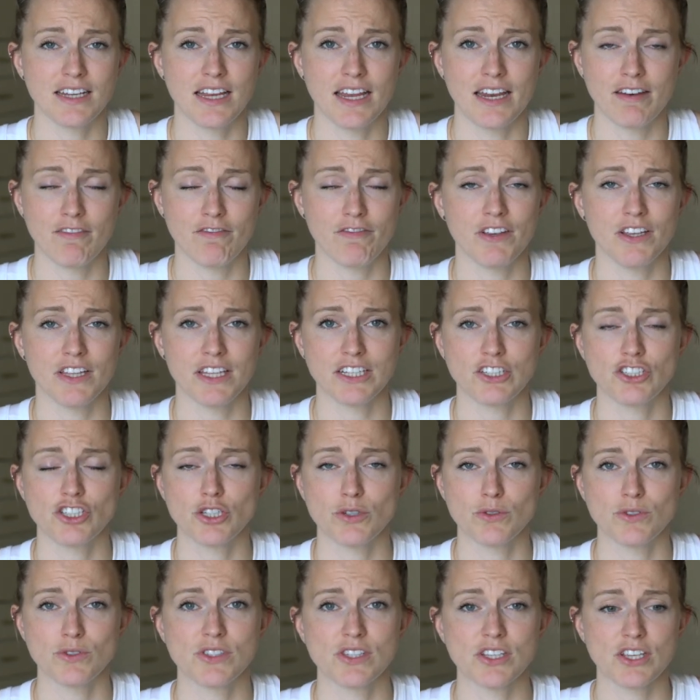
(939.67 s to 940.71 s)
and feel like
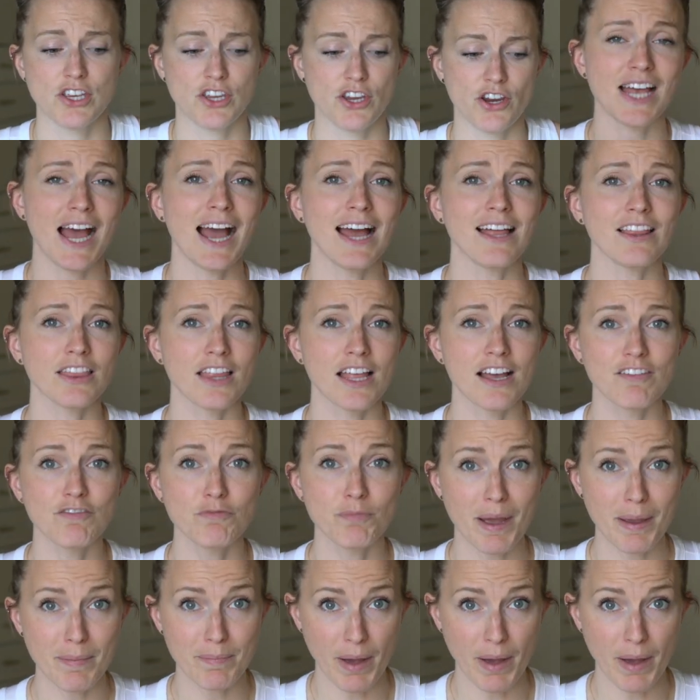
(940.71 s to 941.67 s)
she was secure. I love my